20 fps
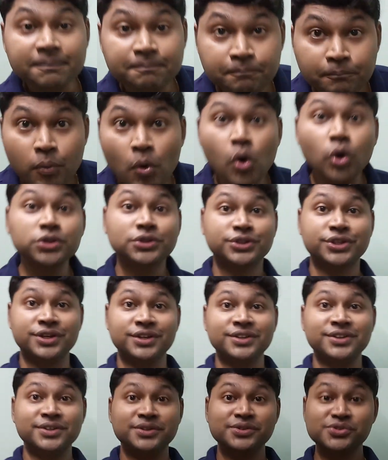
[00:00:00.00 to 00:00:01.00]
both
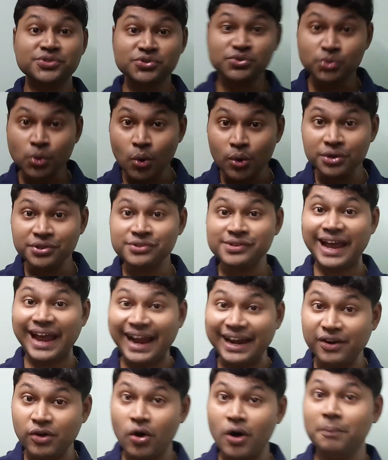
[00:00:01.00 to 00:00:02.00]
source
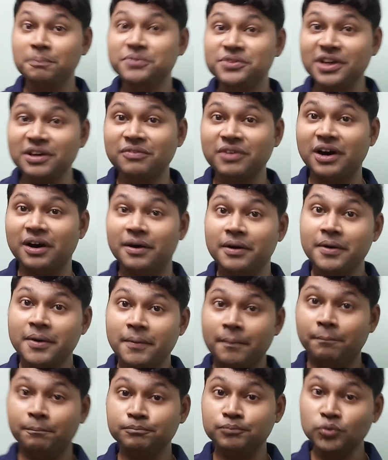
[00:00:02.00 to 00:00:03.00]
and observer
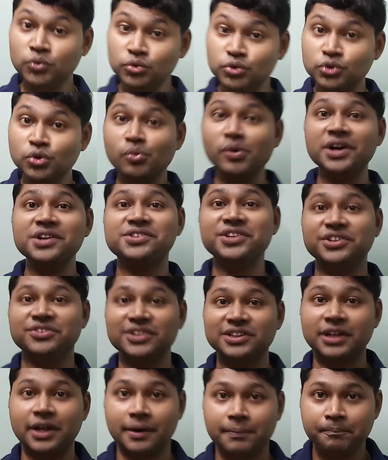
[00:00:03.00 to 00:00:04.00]
move towards each
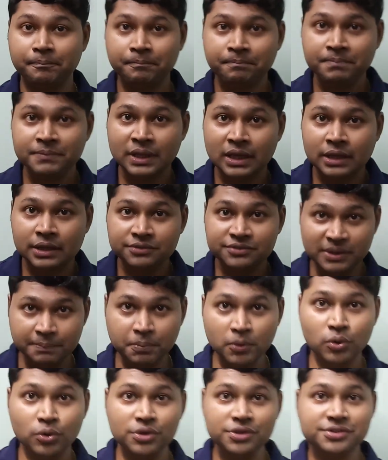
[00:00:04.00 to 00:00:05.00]
other.
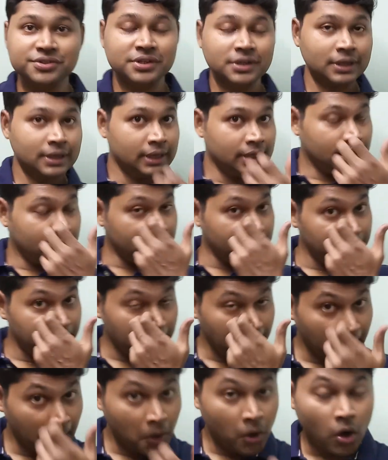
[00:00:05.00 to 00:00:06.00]
Suppose
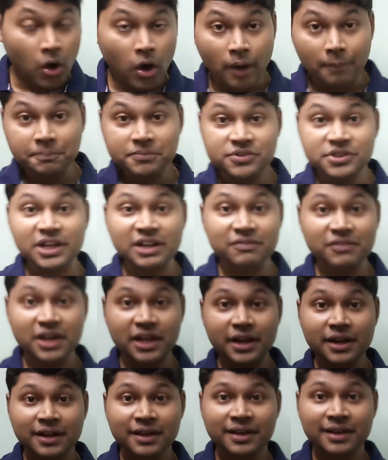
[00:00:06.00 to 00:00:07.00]
if
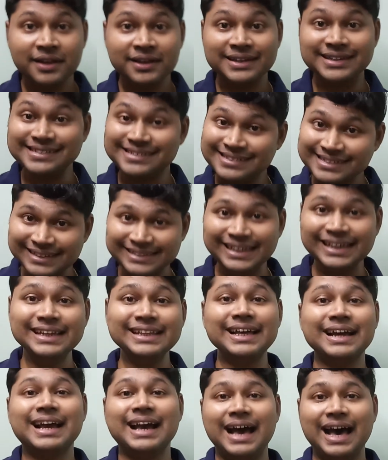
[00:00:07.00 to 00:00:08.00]
observer is sitting
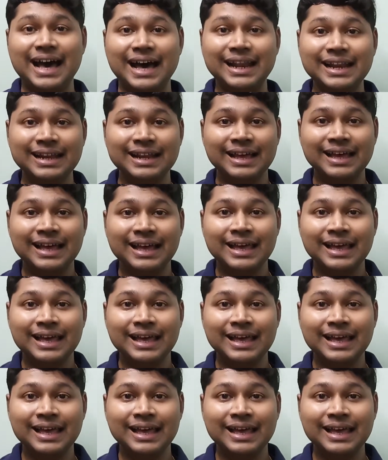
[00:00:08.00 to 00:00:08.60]
in a car